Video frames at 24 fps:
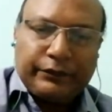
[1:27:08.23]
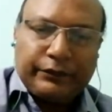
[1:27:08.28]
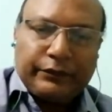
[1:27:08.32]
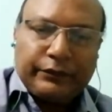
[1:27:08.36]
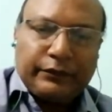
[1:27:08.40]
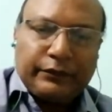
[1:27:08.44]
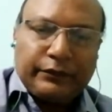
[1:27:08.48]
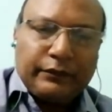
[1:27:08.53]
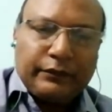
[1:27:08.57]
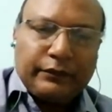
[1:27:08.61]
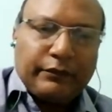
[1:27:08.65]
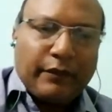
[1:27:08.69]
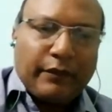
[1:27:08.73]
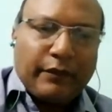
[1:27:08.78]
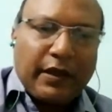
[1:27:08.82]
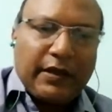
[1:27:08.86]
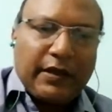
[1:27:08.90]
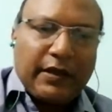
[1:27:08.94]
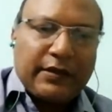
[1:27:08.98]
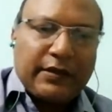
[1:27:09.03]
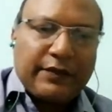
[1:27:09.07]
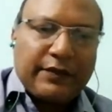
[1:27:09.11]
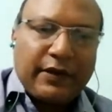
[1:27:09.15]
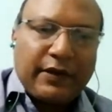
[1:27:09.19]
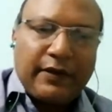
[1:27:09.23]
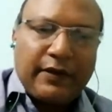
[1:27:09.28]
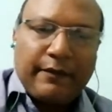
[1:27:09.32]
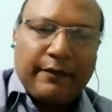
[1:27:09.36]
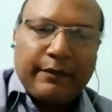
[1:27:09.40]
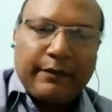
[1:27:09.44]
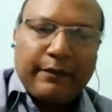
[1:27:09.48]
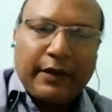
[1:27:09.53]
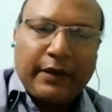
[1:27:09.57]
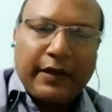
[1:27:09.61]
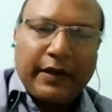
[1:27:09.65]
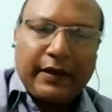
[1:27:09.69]
minus 1 by n.
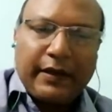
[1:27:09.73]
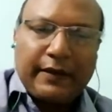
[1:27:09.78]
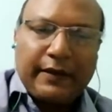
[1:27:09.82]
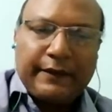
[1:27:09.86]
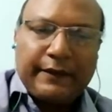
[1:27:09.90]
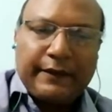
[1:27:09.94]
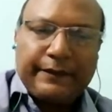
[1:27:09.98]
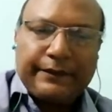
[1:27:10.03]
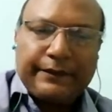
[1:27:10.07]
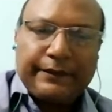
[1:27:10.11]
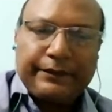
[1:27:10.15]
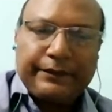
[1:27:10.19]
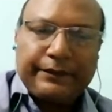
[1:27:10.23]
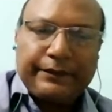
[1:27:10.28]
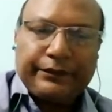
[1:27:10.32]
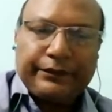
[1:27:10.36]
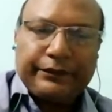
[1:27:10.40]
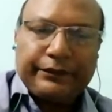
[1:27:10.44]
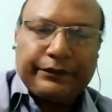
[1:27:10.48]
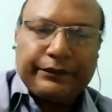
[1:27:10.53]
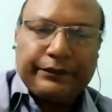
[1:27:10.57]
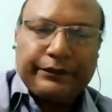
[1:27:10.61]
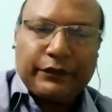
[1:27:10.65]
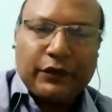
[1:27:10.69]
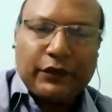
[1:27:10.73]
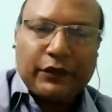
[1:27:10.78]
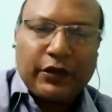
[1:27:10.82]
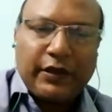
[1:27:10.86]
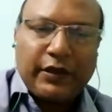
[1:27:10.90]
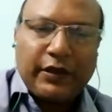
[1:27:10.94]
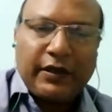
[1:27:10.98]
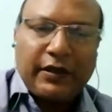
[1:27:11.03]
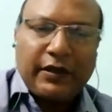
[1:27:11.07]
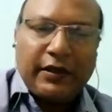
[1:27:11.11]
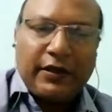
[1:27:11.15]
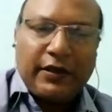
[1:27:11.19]
Okay,
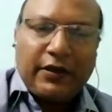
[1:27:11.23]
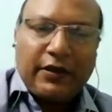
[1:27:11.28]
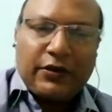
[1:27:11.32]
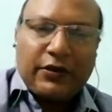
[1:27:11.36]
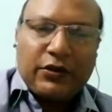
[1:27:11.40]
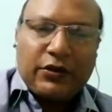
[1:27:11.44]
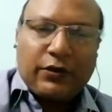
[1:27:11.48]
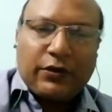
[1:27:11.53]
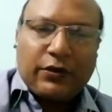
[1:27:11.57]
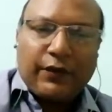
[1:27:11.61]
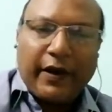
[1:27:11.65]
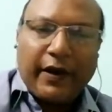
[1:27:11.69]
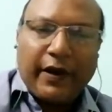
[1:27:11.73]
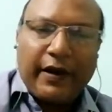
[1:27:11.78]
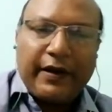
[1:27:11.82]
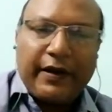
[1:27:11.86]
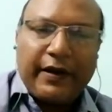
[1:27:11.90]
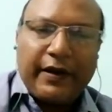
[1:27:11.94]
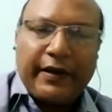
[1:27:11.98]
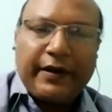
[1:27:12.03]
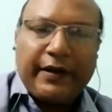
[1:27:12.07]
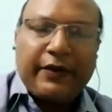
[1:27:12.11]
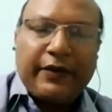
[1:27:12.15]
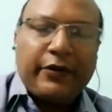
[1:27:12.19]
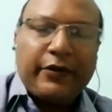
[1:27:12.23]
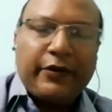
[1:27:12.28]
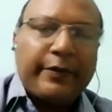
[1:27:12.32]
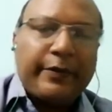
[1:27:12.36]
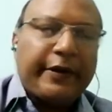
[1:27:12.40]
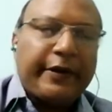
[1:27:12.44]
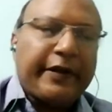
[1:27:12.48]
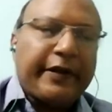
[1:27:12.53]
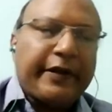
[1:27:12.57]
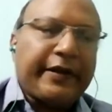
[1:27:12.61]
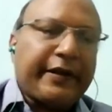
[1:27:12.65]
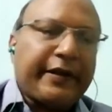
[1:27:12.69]
so finally you'll be getting
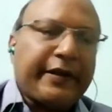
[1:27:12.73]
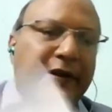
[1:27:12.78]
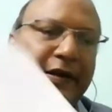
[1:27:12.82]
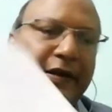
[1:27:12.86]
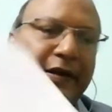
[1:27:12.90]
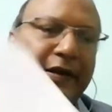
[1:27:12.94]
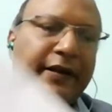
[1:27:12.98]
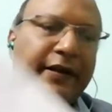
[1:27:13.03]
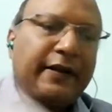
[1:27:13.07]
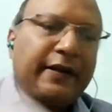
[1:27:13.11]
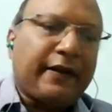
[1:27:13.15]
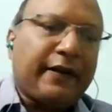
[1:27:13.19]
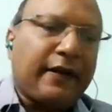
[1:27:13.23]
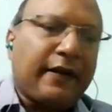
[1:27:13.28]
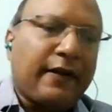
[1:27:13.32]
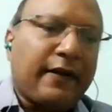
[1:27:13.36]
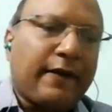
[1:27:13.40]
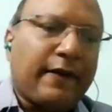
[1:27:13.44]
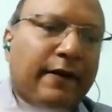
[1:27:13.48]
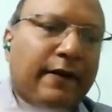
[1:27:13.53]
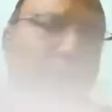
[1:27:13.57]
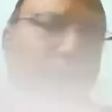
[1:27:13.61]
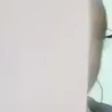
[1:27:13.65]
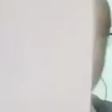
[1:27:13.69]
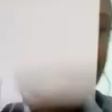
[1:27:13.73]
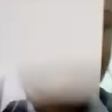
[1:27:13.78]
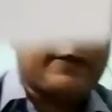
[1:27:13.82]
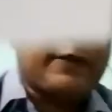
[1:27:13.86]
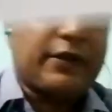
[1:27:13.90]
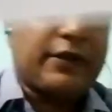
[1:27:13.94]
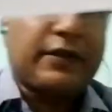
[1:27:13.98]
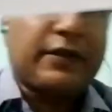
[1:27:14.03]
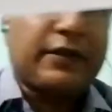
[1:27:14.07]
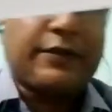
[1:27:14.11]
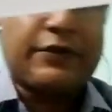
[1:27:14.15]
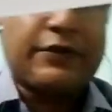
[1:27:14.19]
here after the
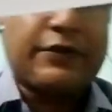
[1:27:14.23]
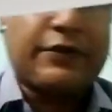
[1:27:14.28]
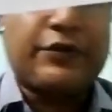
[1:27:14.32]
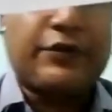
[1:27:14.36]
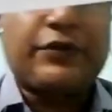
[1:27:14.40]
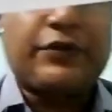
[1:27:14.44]
substitutions